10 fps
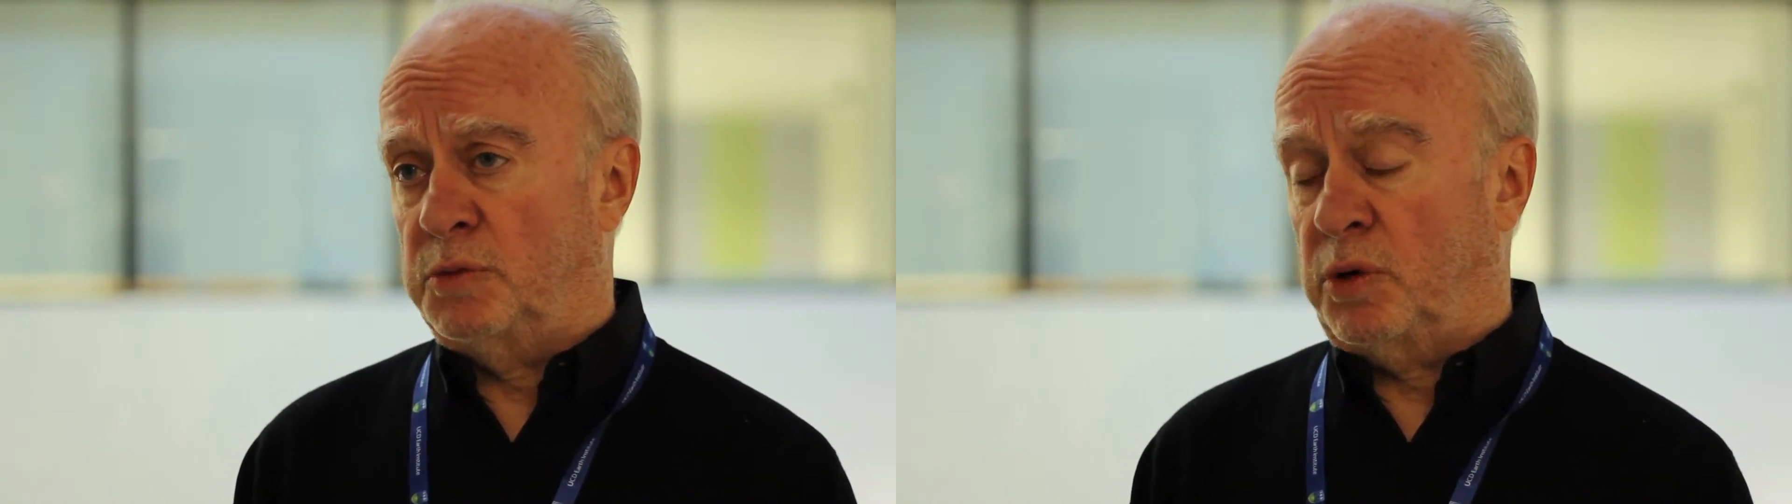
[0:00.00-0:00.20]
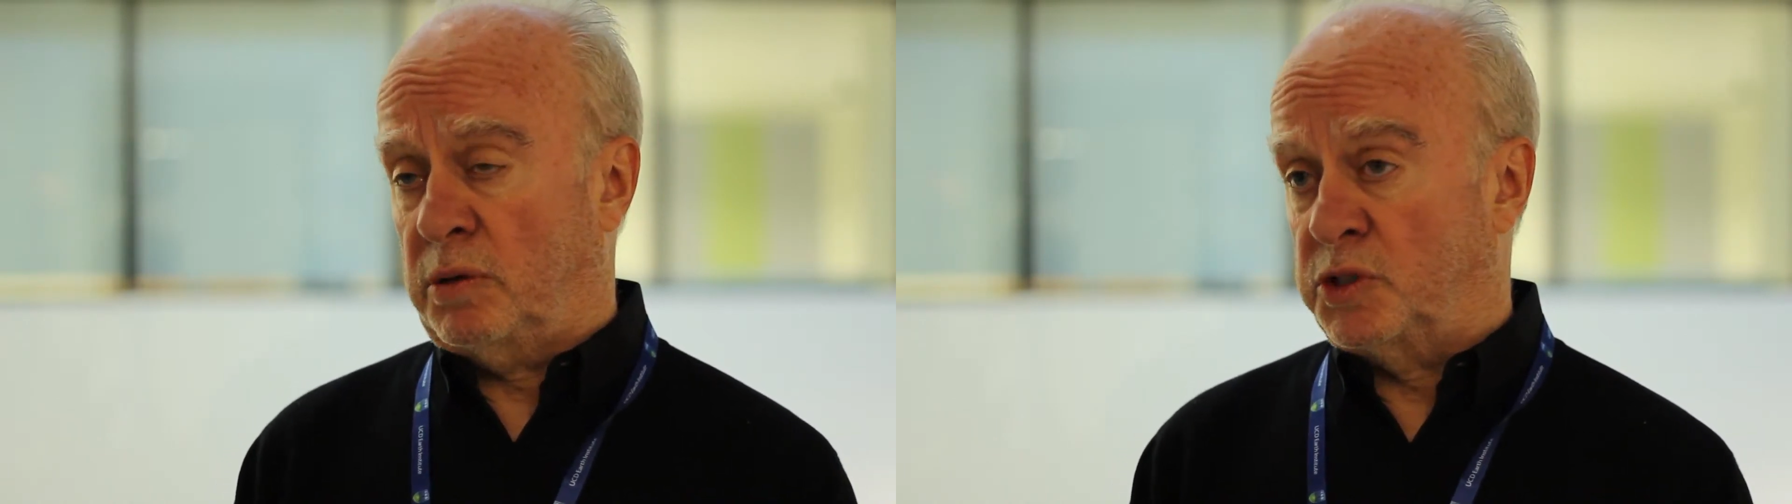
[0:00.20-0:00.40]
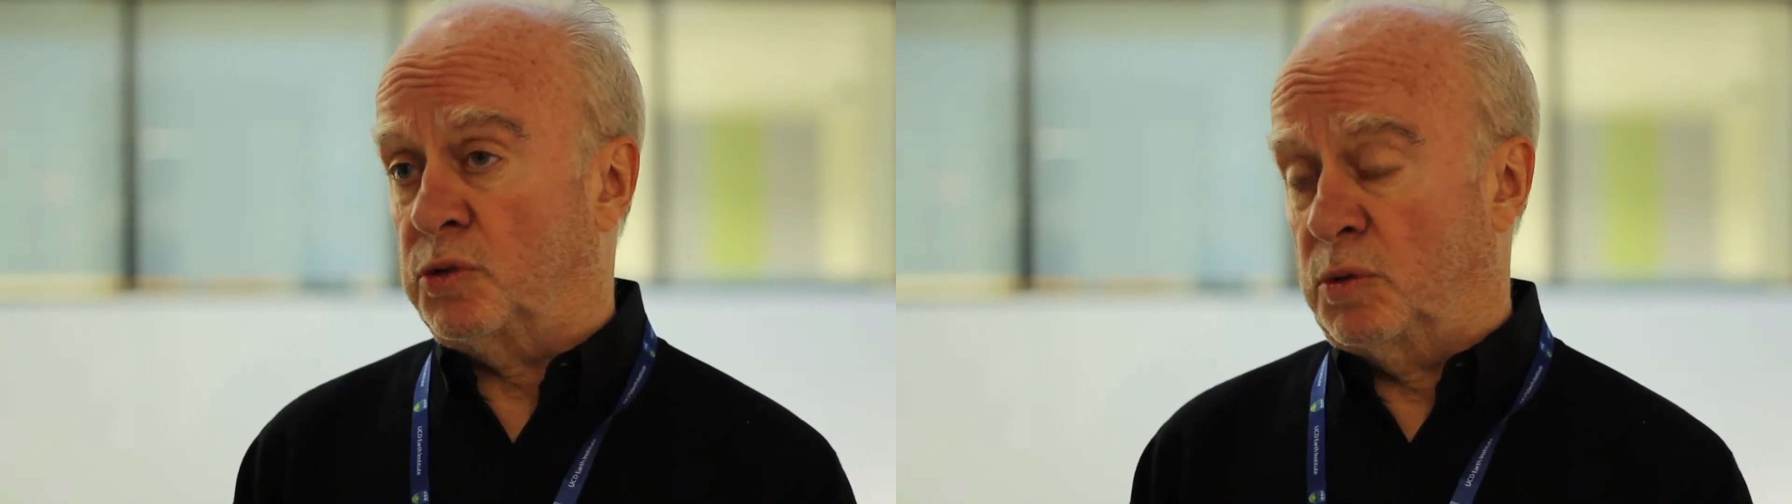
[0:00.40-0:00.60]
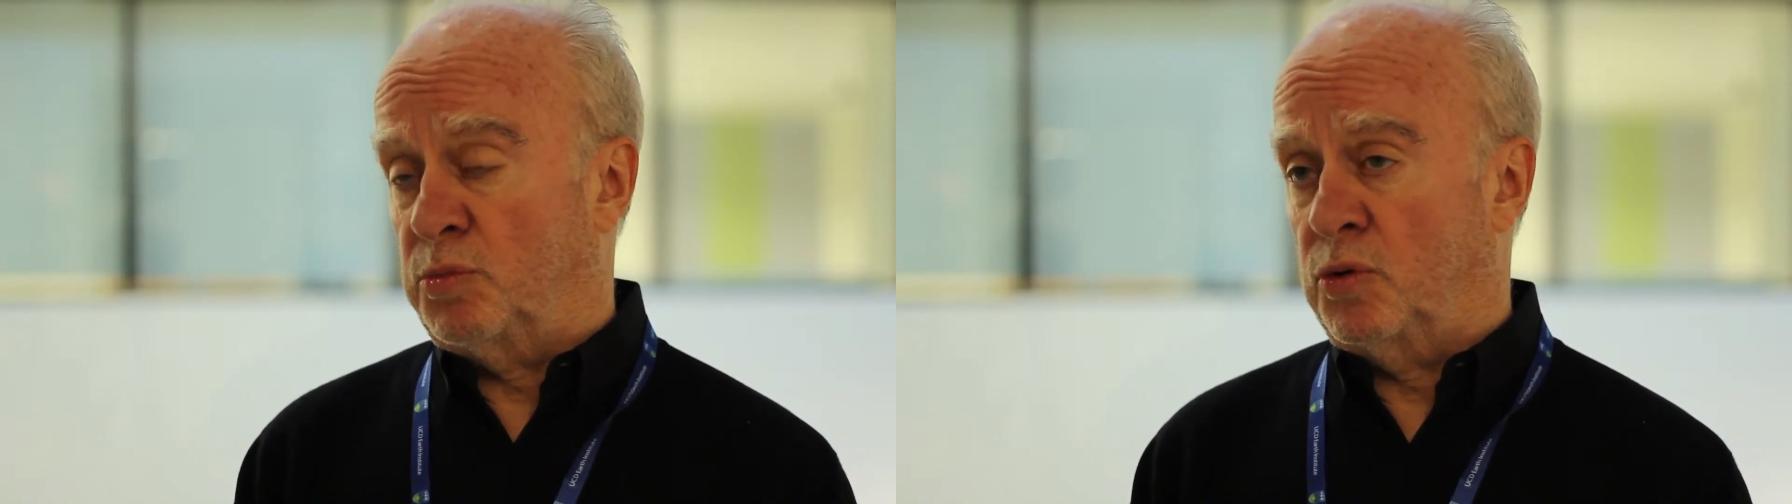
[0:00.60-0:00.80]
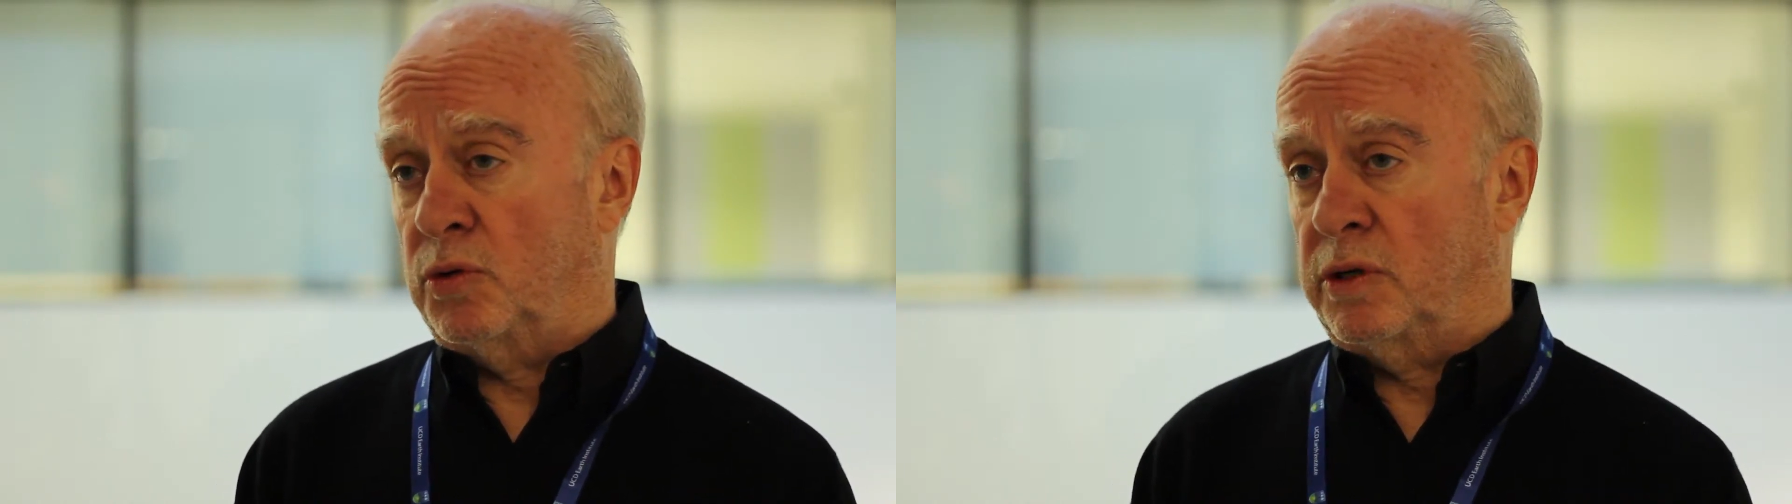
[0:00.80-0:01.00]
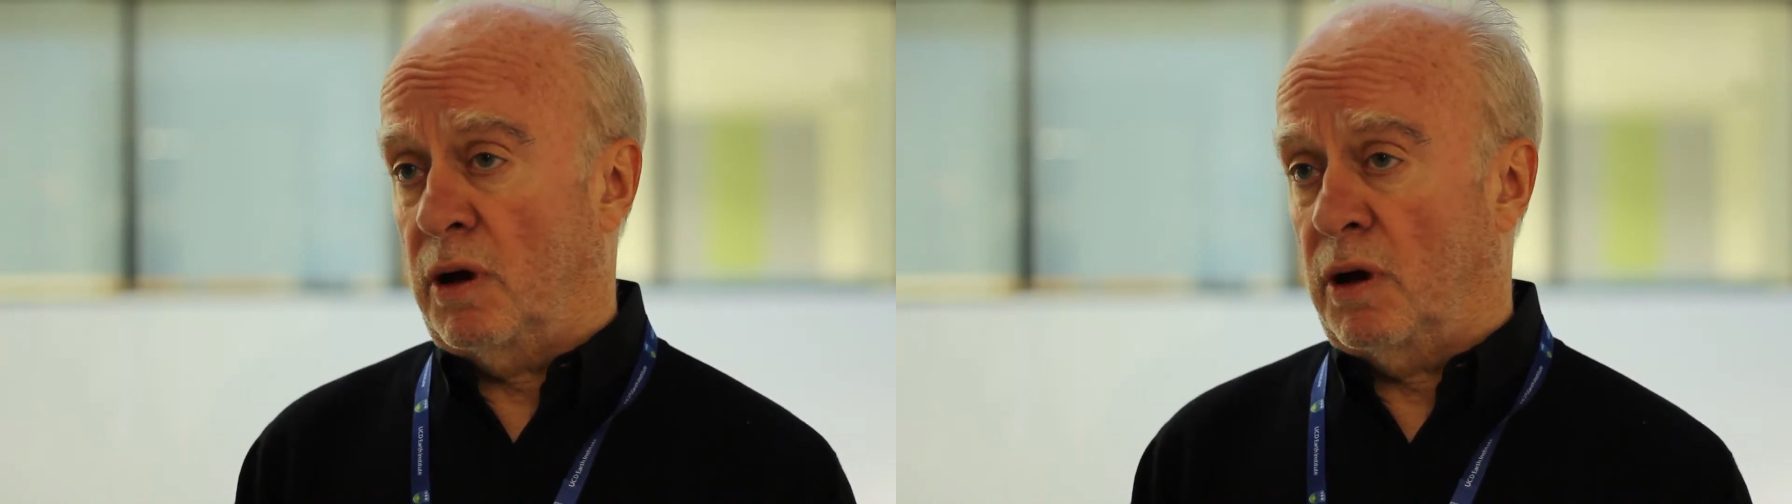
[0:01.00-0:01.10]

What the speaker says: is publish a report